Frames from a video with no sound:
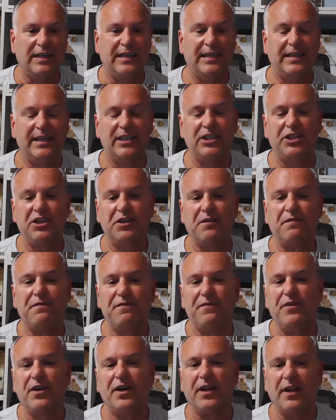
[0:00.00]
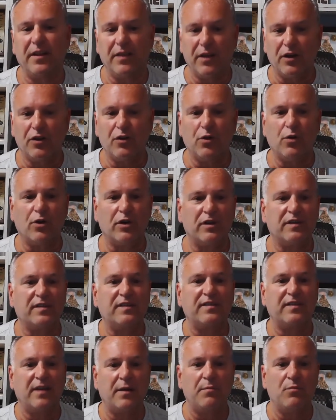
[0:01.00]
Get your foot in the door
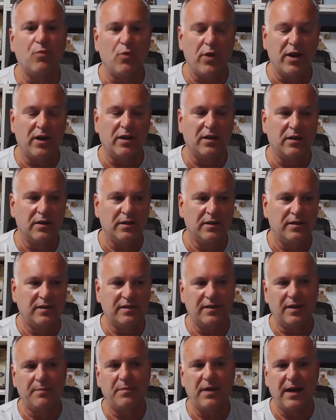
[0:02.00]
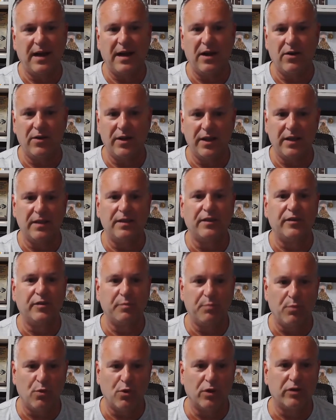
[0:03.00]
somewhere, somehow in the
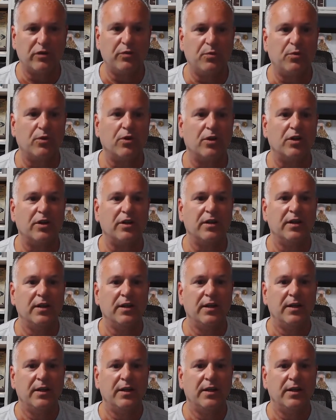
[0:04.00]
sports world.